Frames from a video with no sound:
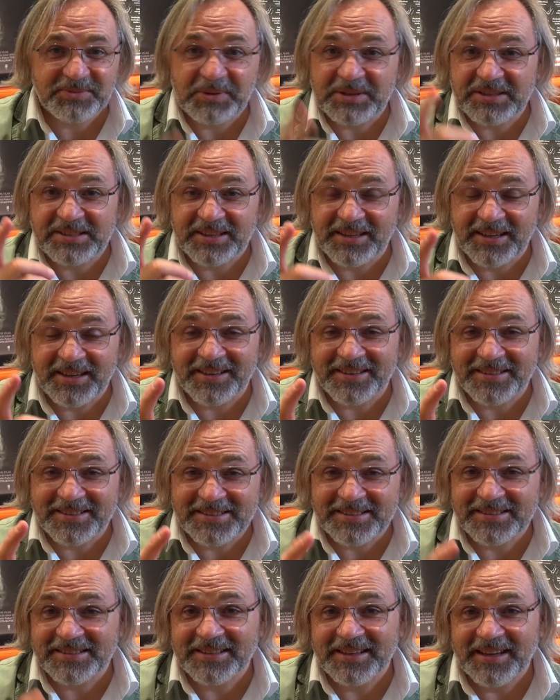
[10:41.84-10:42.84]
20
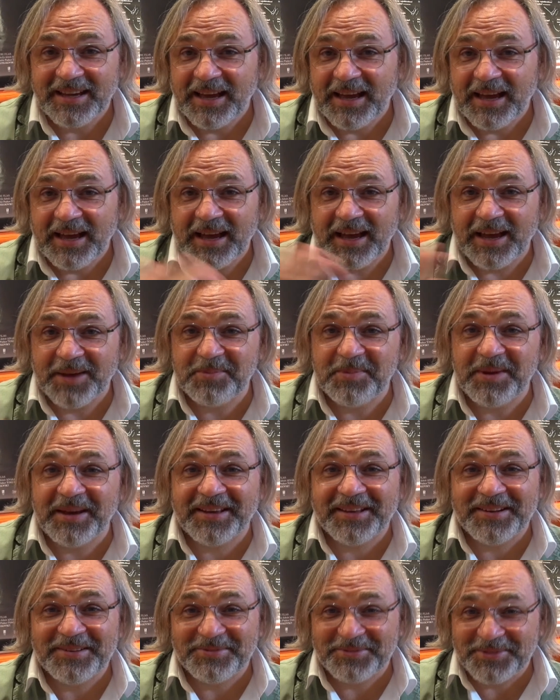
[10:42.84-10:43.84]
years, I'm
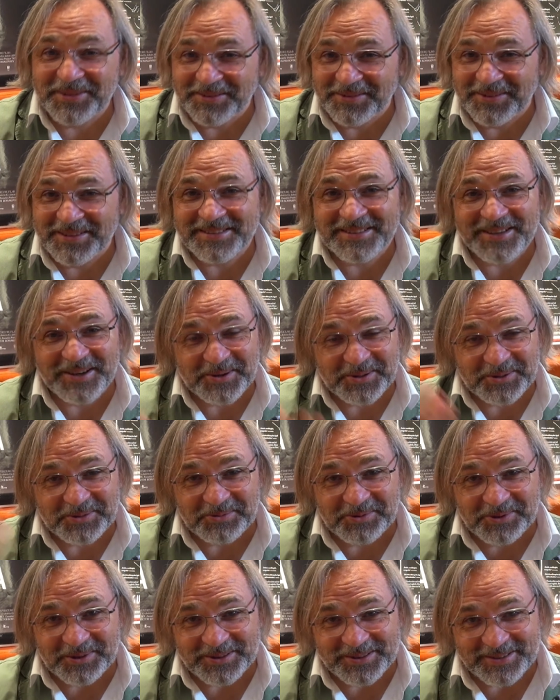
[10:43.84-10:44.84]
making a film without
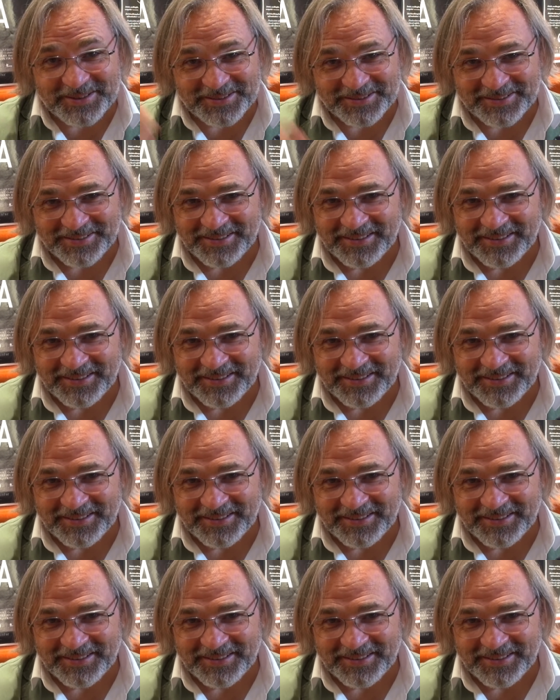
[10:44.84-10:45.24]
words.